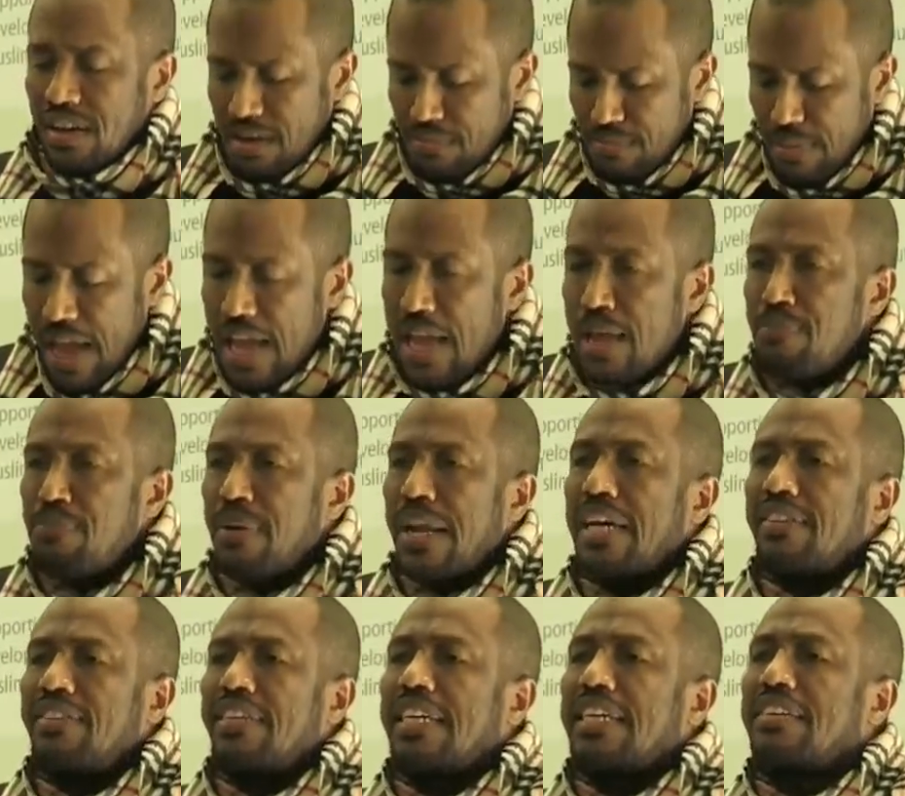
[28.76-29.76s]
by
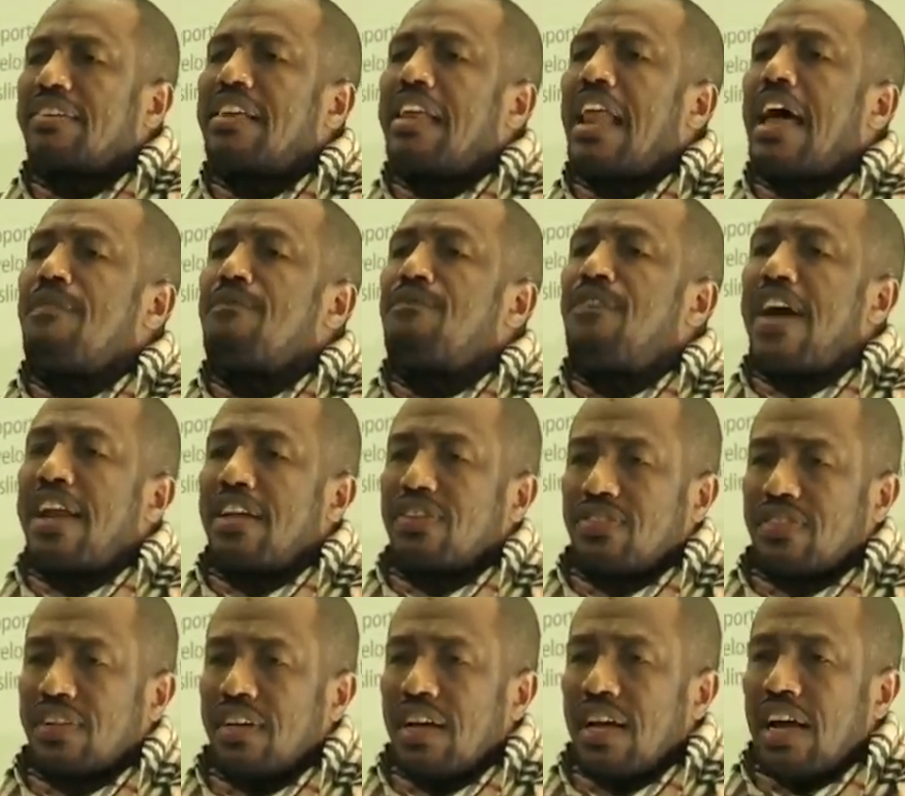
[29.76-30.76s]
embracing Islam first.
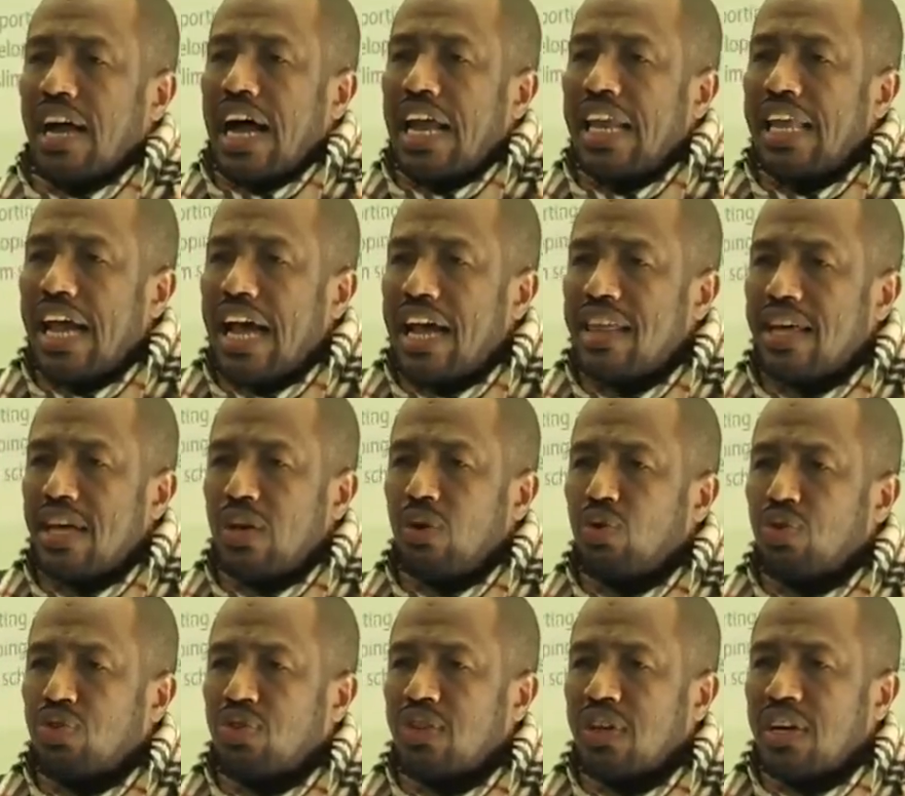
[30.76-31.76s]
Ali as a
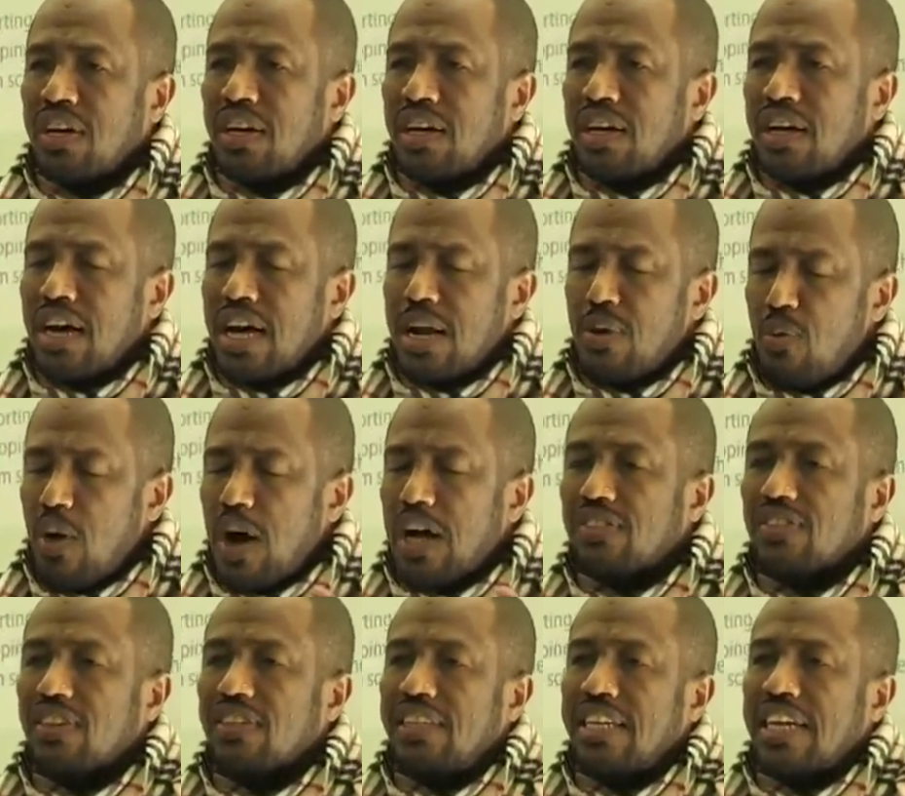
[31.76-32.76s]
youth and Abu
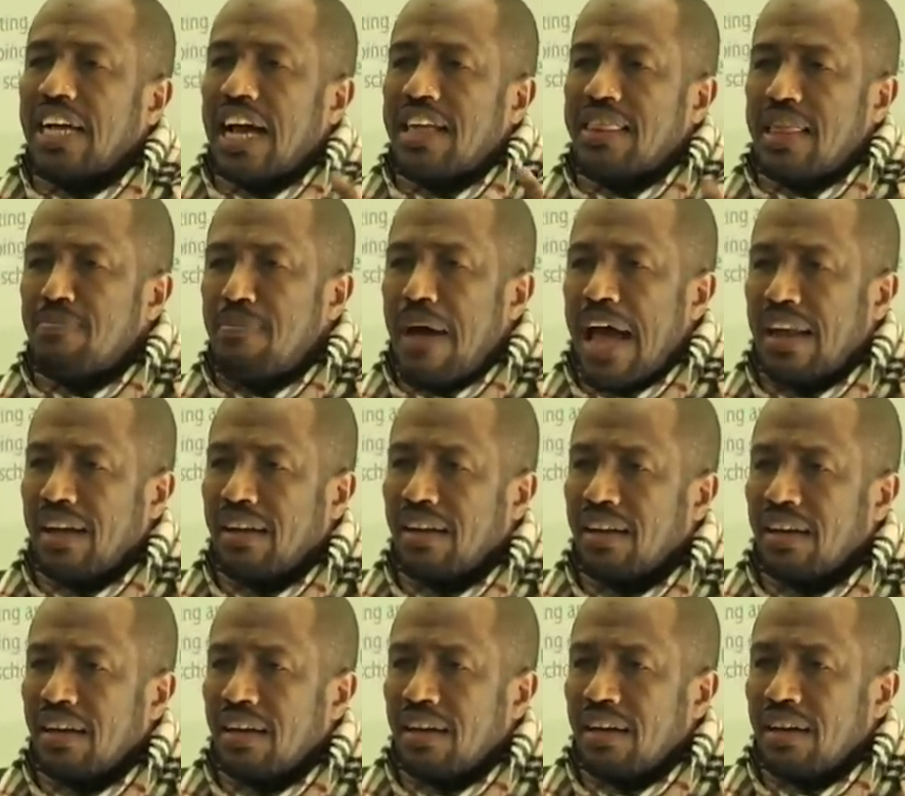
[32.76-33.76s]
Bakr Siddiq as a man.
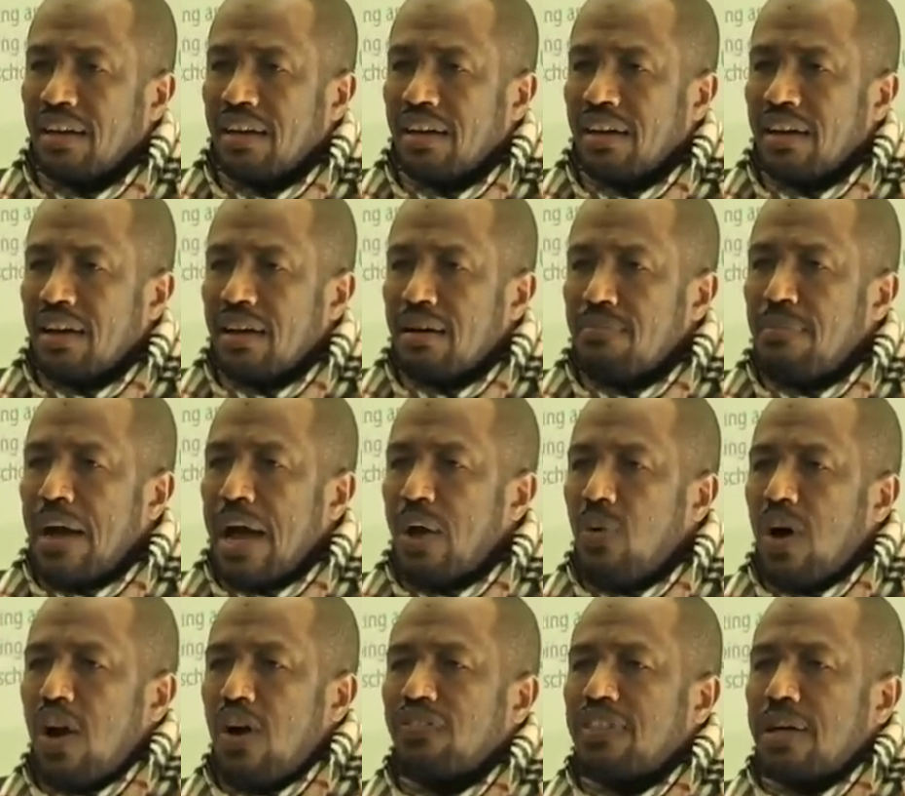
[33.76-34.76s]
By
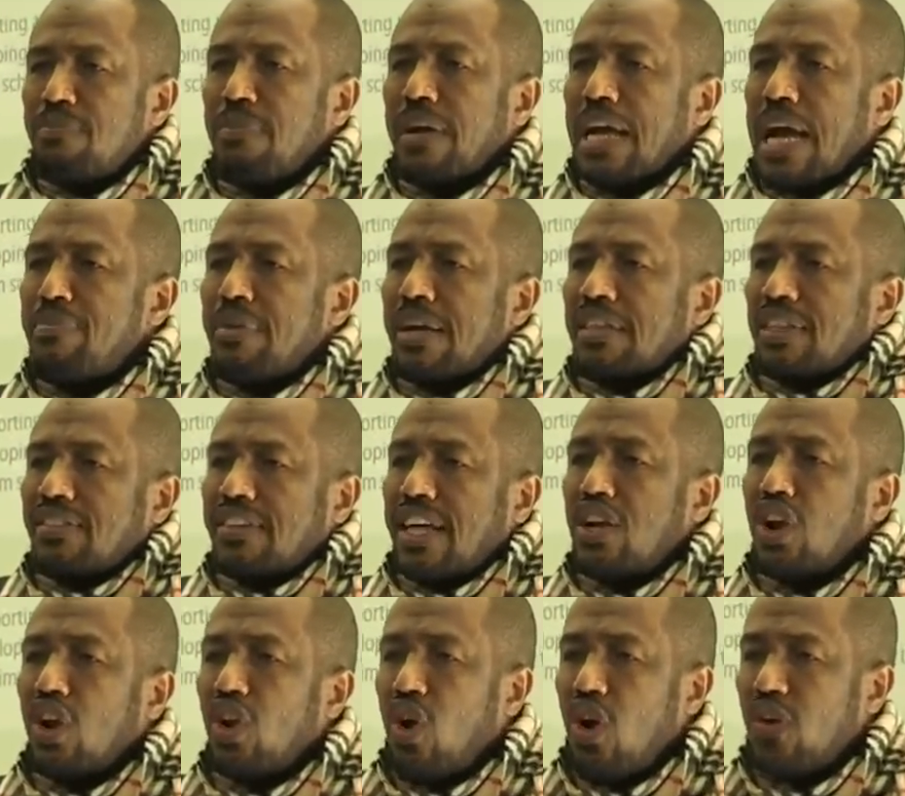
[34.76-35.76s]
one of them becoming the
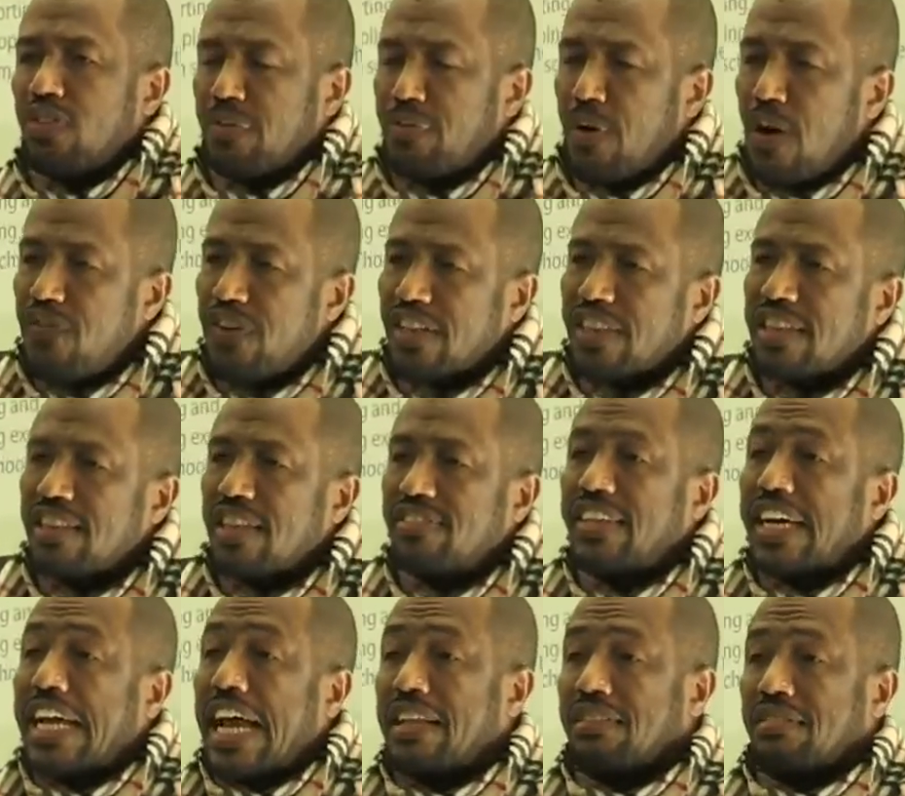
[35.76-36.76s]
son-in-law of the Prophet and the
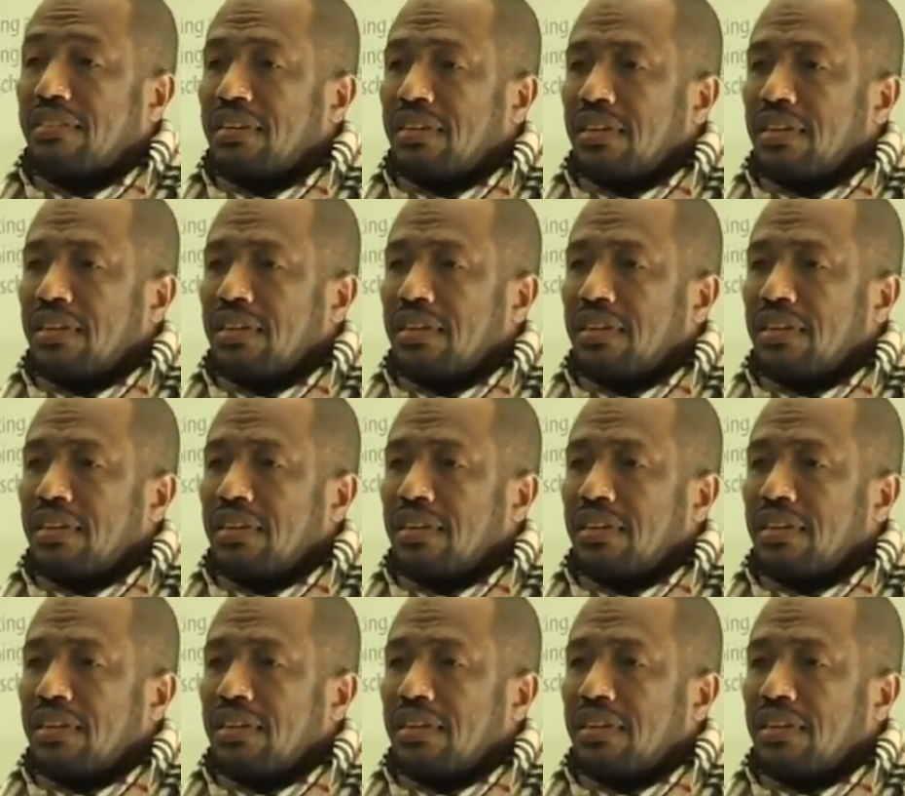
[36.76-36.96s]
second,